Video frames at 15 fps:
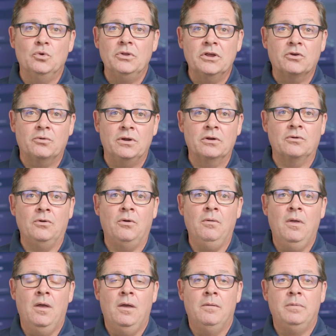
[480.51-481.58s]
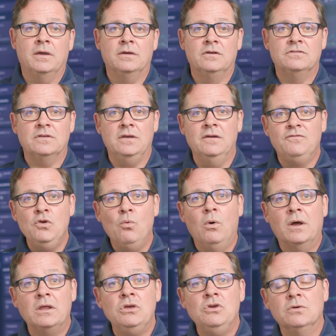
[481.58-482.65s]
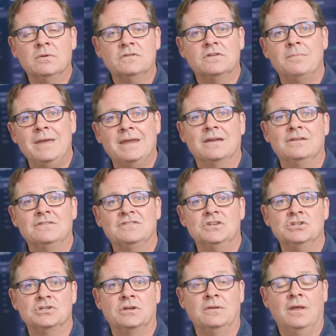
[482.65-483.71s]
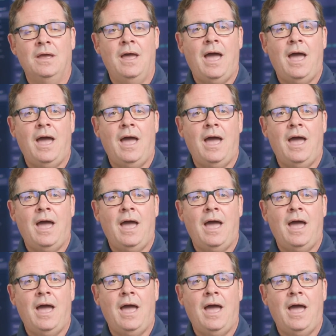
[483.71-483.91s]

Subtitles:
really critical, because if you want a human to make a decision,